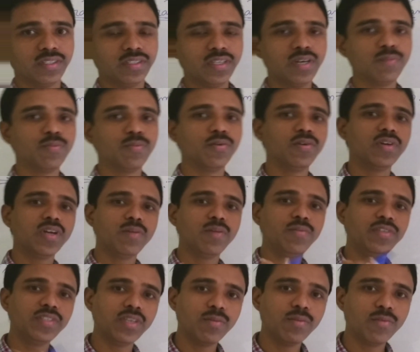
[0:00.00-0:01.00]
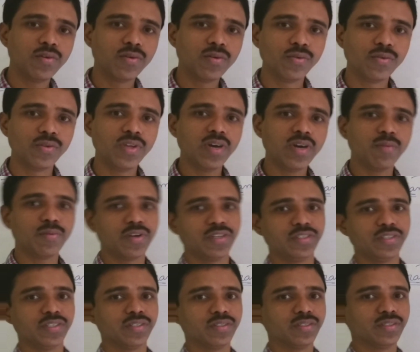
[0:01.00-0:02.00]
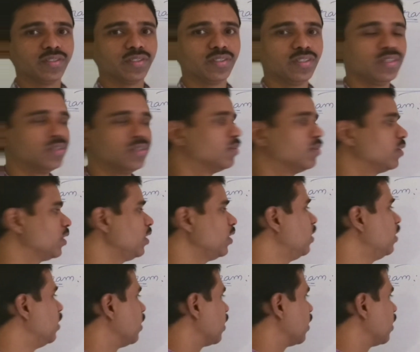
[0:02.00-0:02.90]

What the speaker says: That program is able to do the operation. Okay,